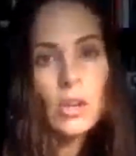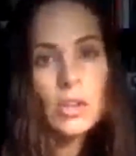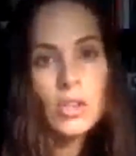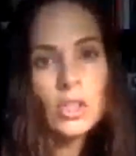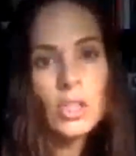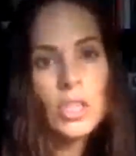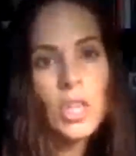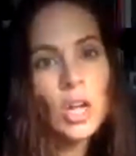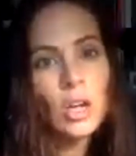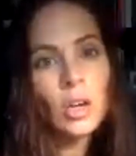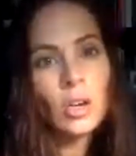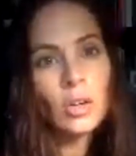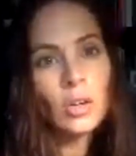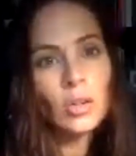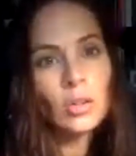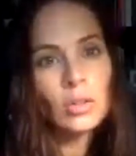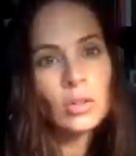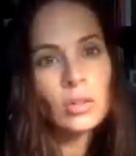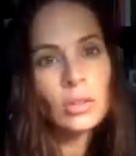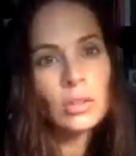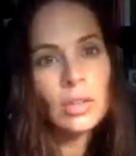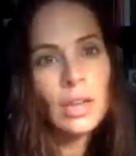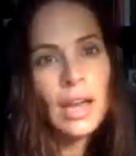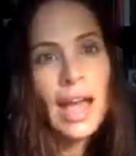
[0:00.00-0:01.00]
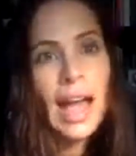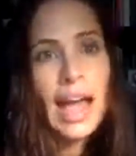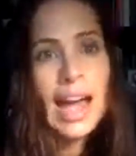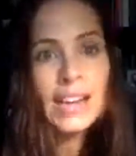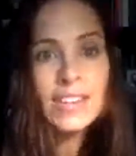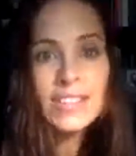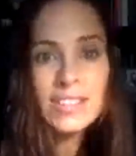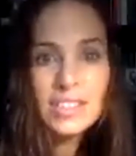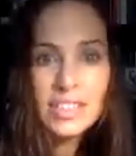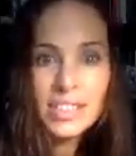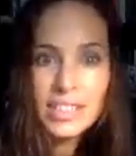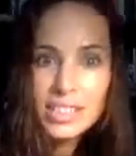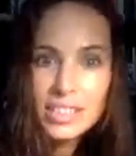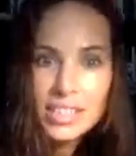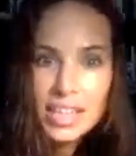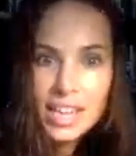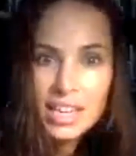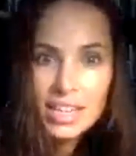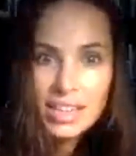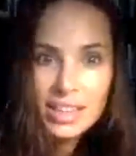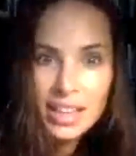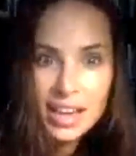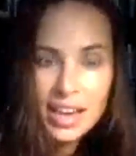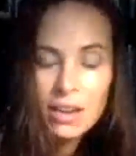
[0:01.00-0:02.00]
So, actually,
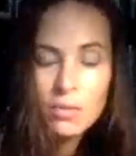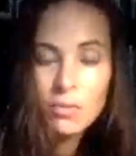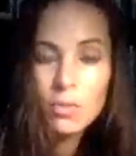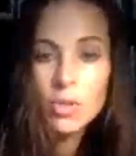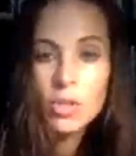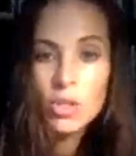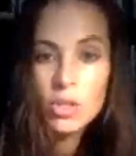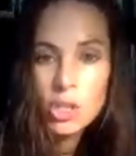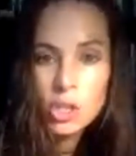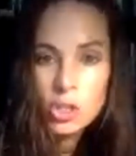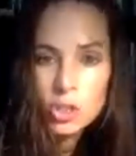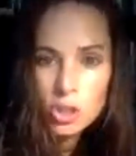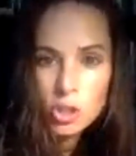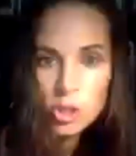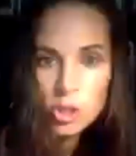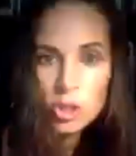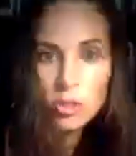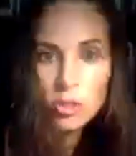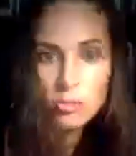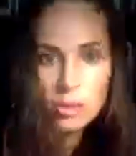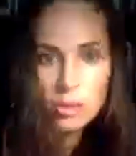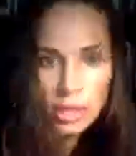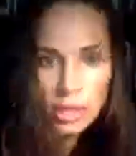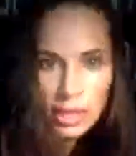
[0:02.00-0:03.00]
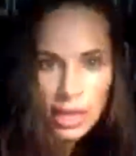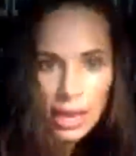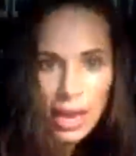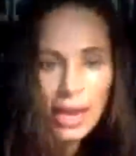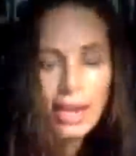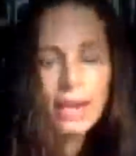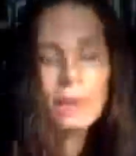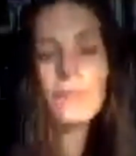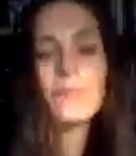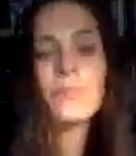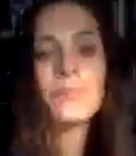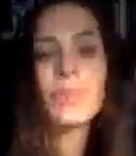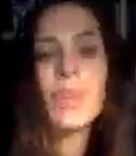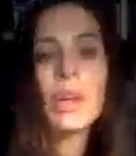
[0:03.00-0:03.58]
saying that, we're going to do 3 and 8.